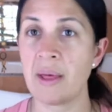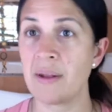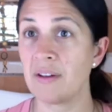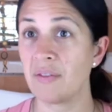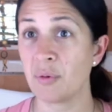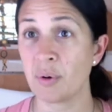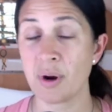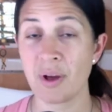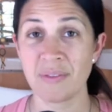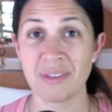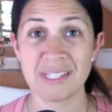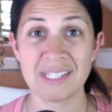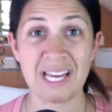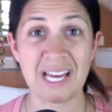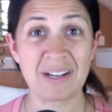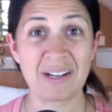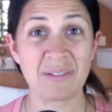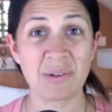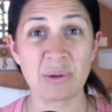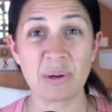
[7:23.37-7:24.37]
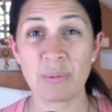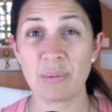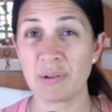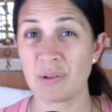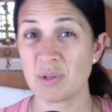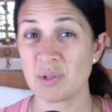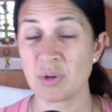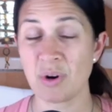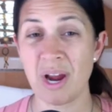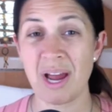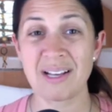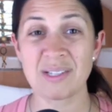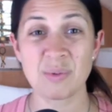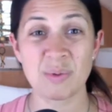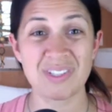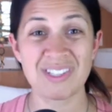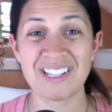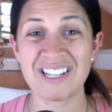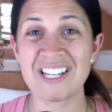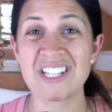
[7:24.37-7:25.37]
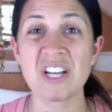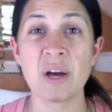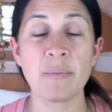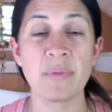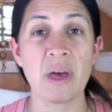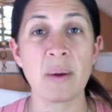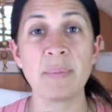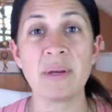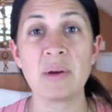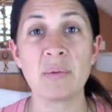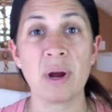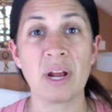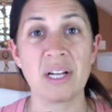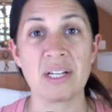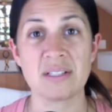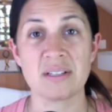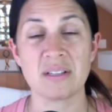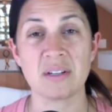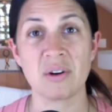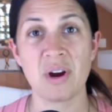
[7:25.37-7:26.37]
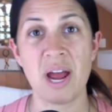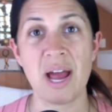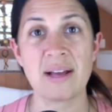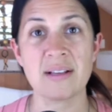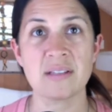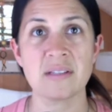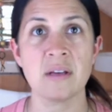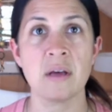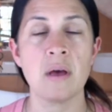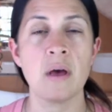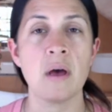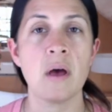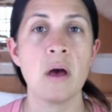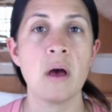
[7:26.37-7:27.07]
and if we're on the side of the road where there's grass, we're just going to dump that pee right into the grass.